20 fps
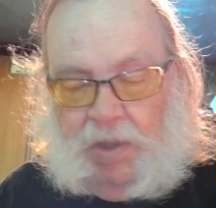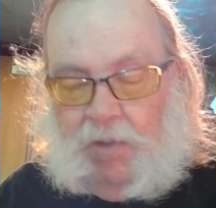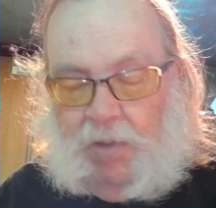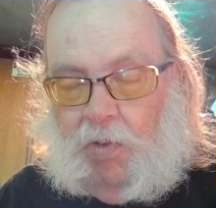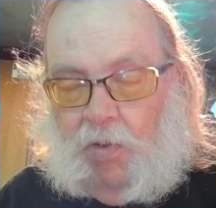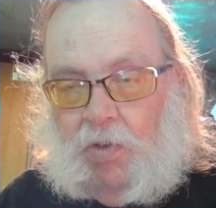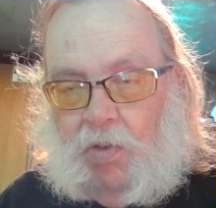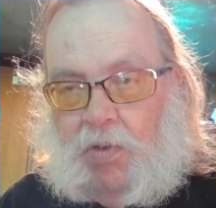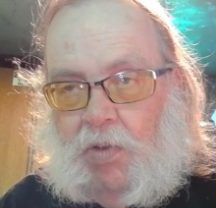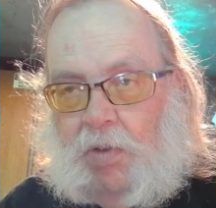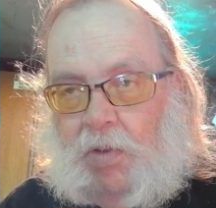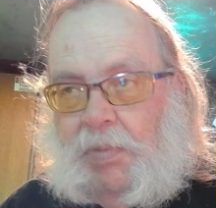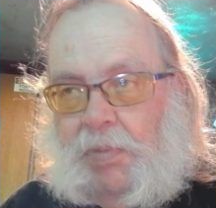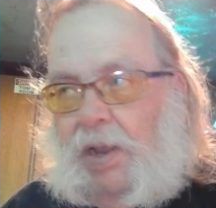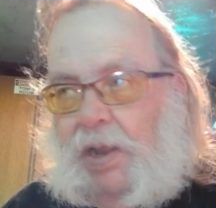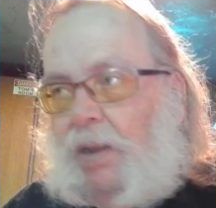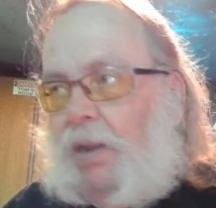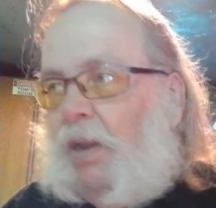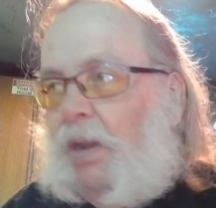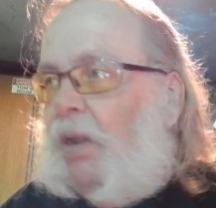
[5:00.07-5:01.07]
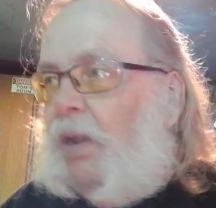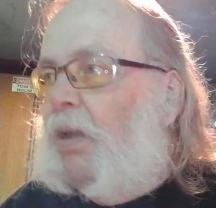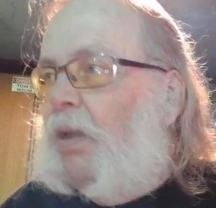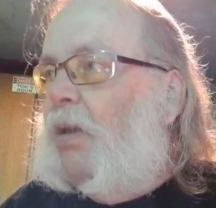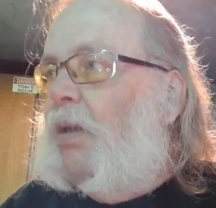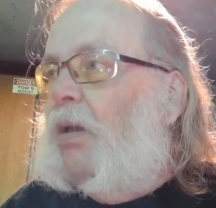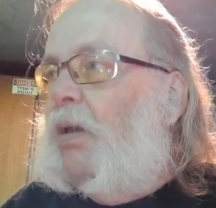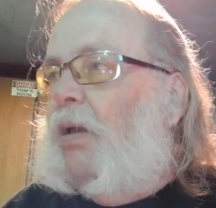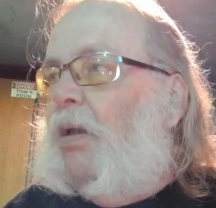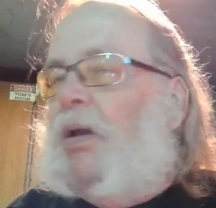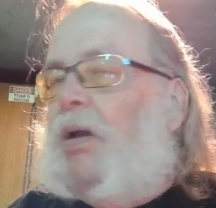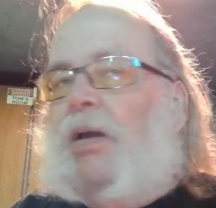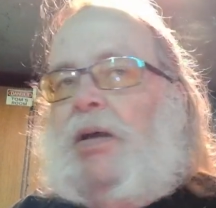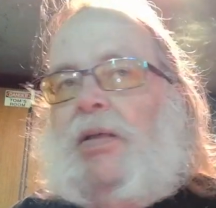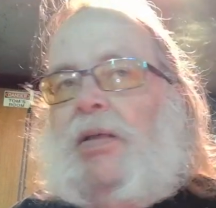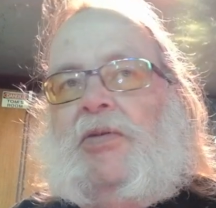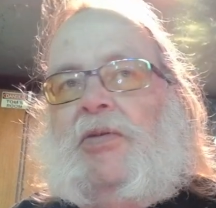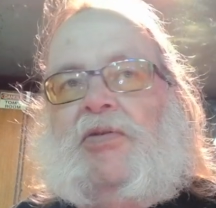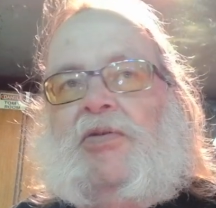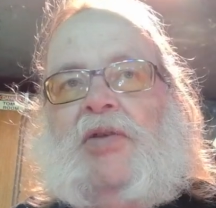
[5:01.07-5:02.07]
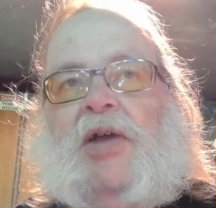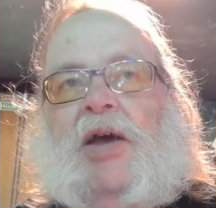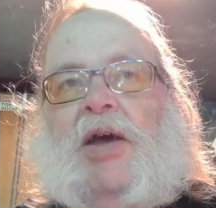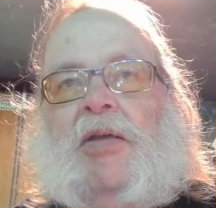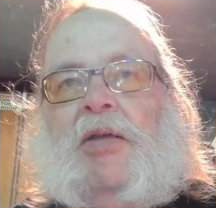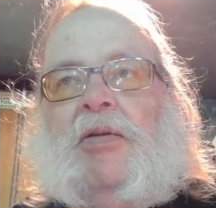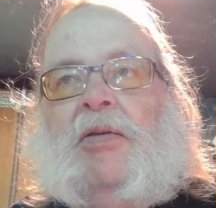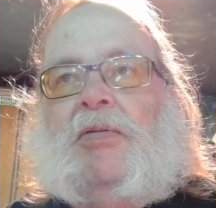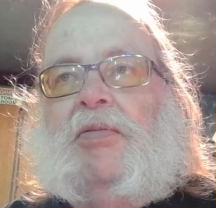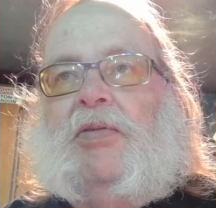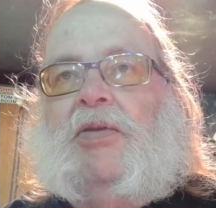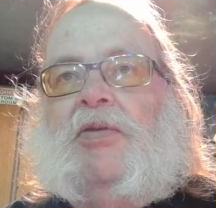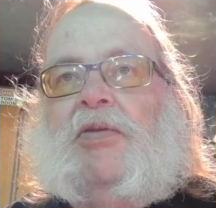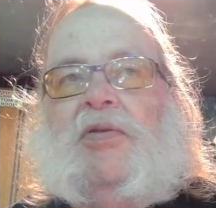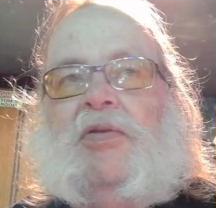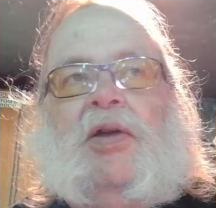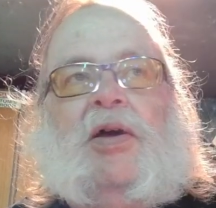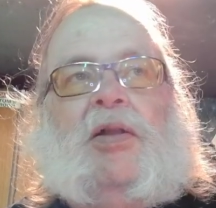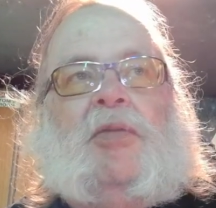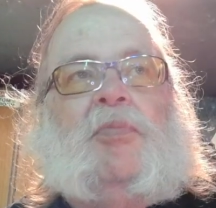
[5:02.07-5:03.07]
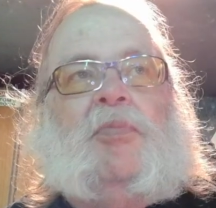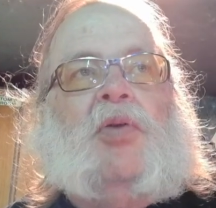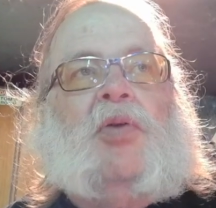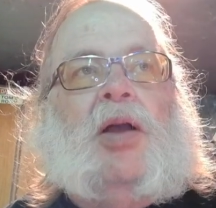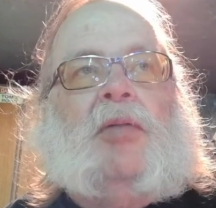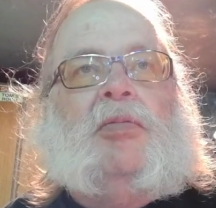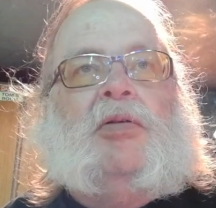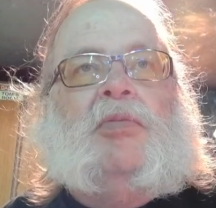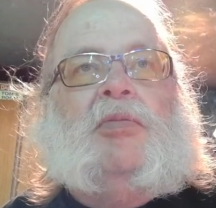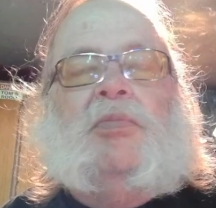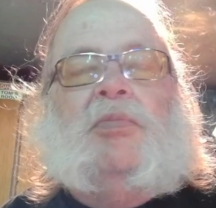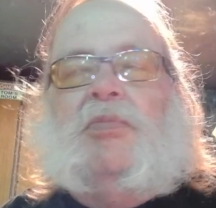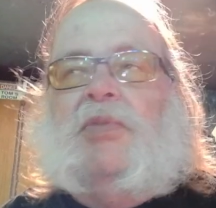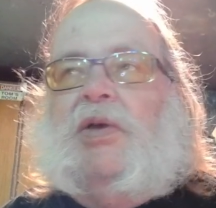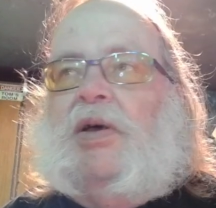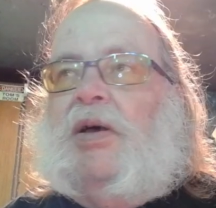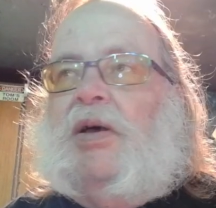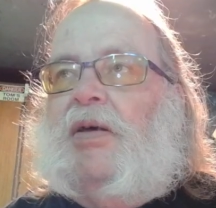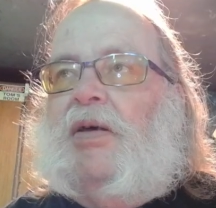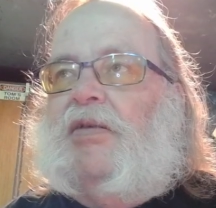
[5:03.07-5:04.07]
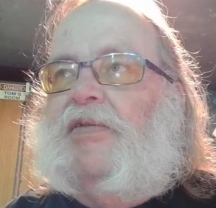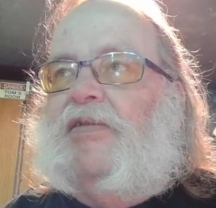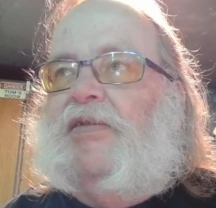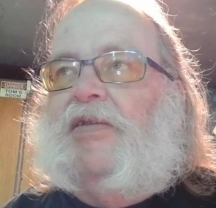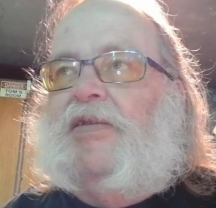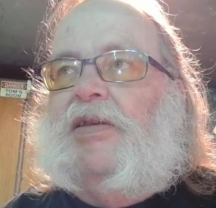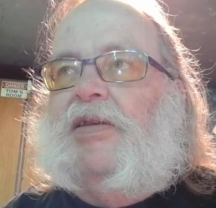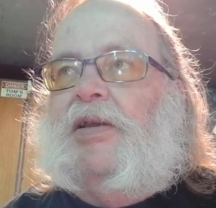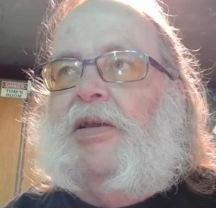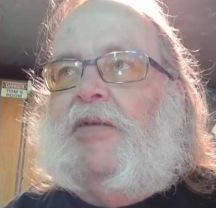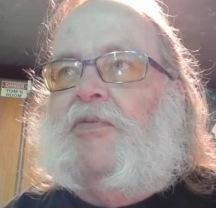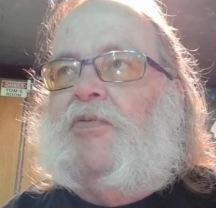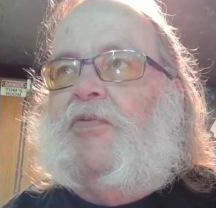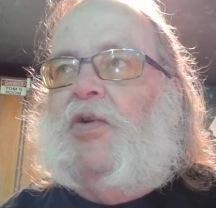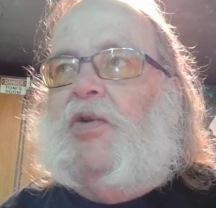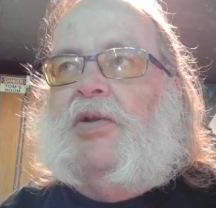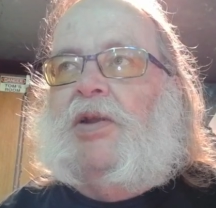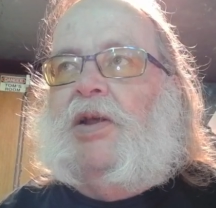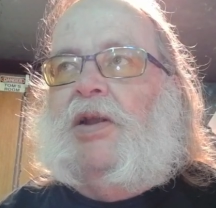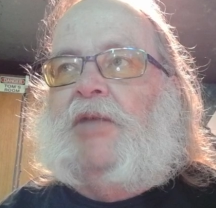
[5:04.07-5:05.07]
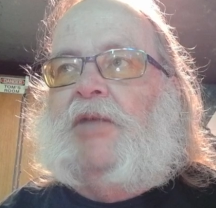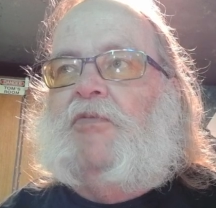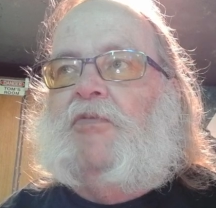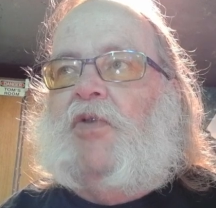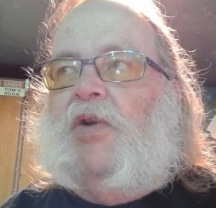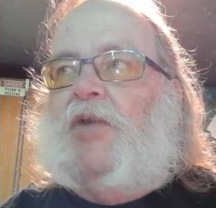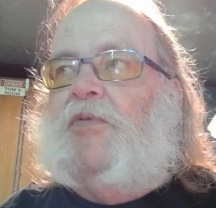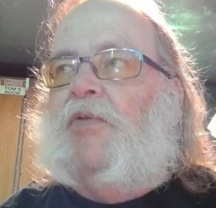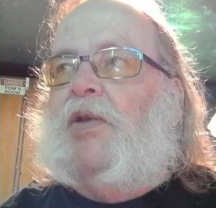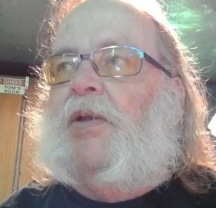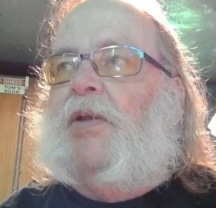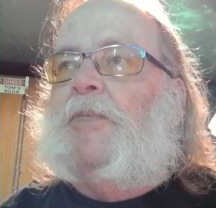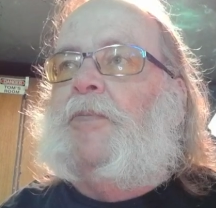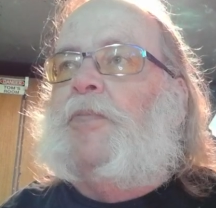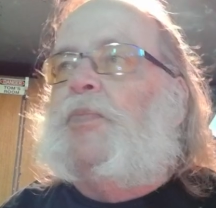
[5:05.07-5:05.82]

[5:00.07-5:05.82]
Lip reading: goal CorpNet, There's not a problem sticking a FrogNet in front of it